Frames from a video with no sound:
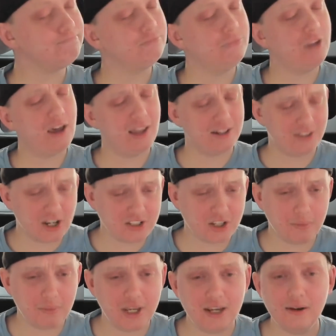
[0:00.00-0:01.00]
Now, that
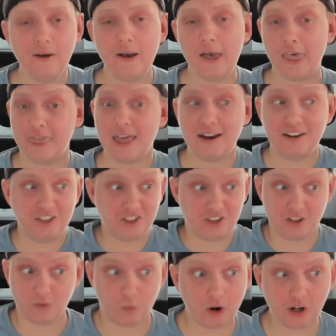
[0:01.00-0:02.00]
doesn't mean that he's
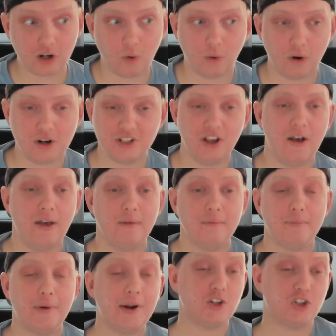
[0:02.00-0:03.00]
this workhorse,
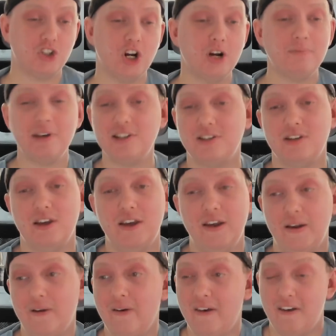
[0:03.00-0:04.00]
but he should be
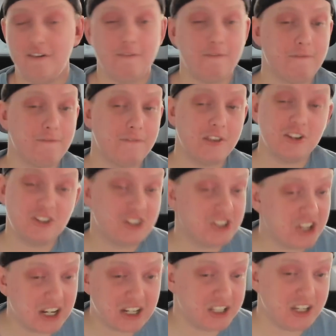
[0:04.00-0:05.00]
seeing
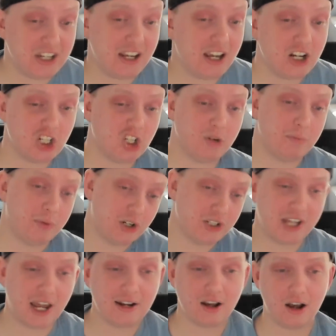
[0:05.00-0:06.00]
60-ish
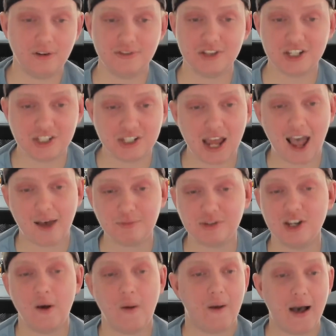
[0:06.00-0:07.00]
percent of the
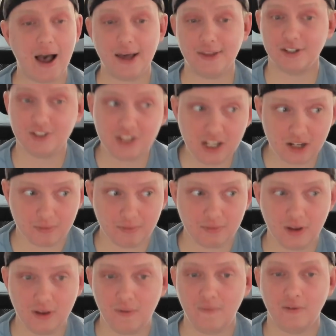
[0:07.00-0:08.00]
snaps on the team.
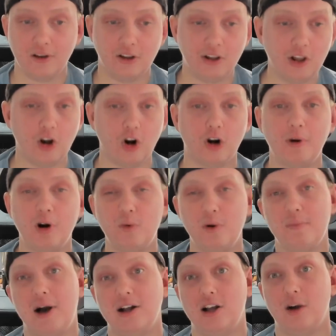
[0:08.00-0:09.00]
Khalil Herbert,
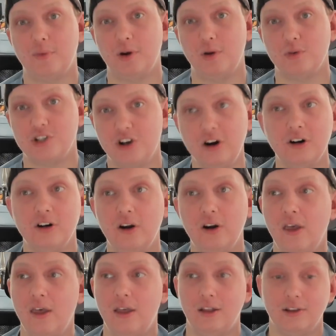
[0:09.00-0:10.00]
when Montgomery was hurt,
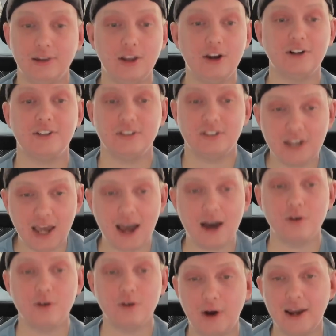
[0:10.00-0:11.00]
looked
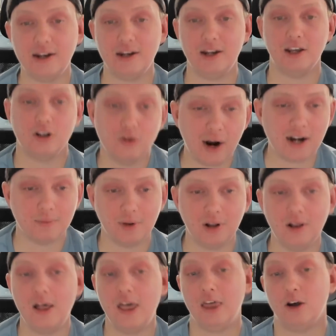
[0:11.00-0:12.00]
downright incredible.
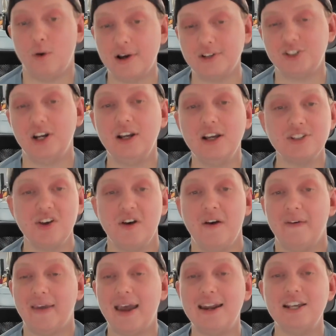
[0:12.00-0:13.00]
Question is,
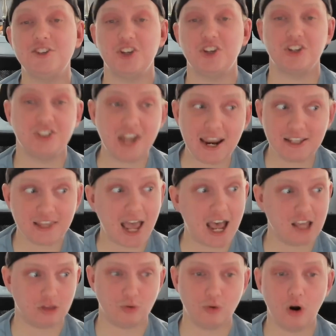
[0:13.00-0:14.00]
can he sustain
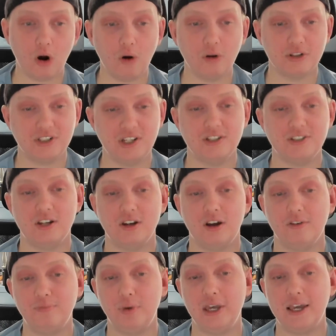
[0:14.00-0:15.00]
that through a whole season
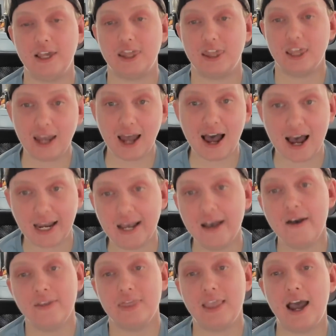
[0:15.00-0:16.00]
of being the guy?
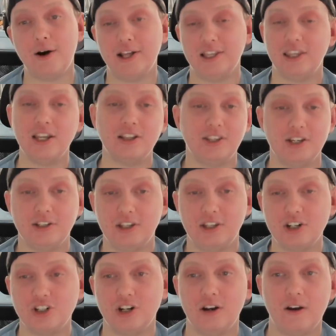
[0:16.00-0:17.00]
Now, I think the
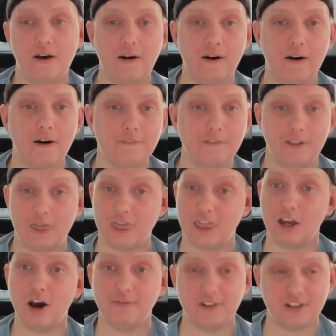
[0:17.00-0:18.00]
addition of
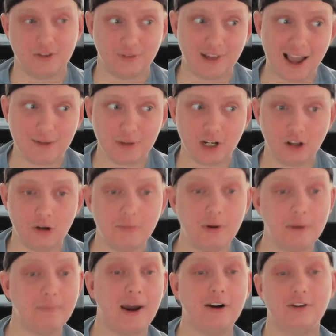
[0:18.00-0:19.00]
the offensive line being a little
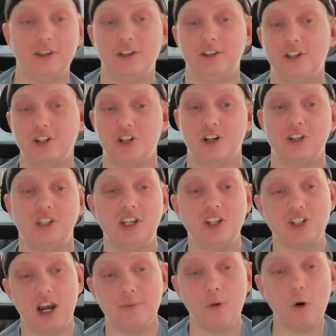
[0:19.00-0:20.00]
bit better and the addition of
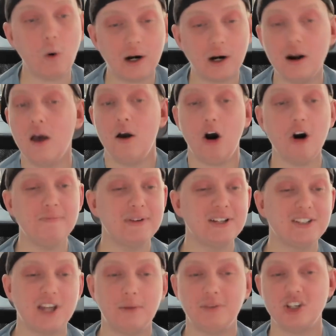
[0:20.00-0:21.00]
DJ Moore
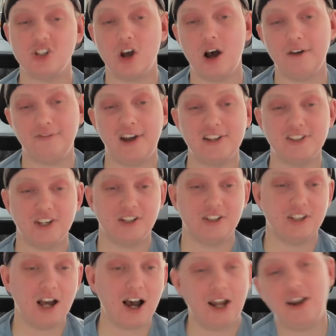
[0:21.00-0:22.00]
opens up this offense a
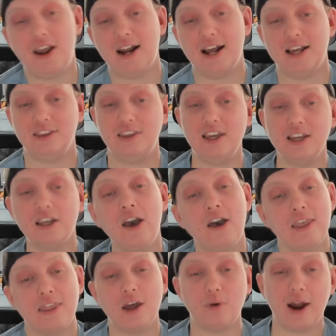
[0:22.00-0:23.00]
ton. And I think
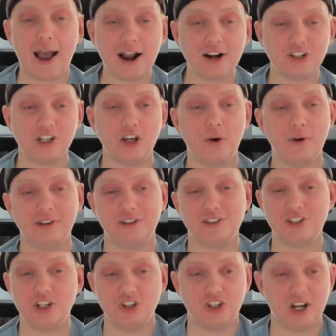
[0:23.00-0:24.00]
that we're actually going to
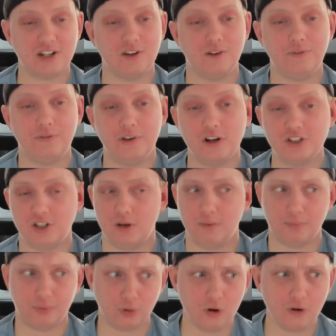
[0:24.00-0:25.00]
see Justin Fields
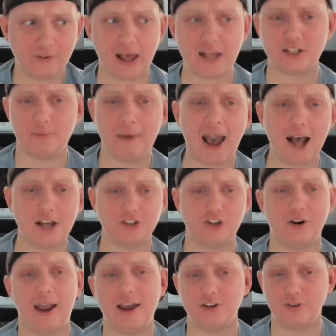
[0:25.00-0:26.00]
improve as a
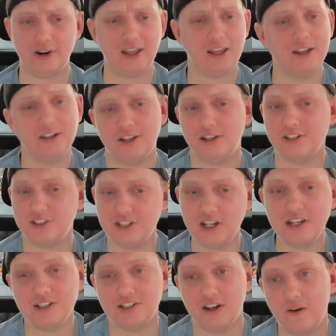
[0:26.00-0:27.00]
passer entering into this
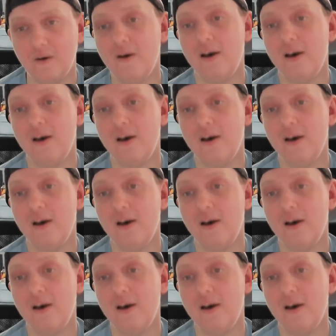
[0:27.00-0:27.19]
season.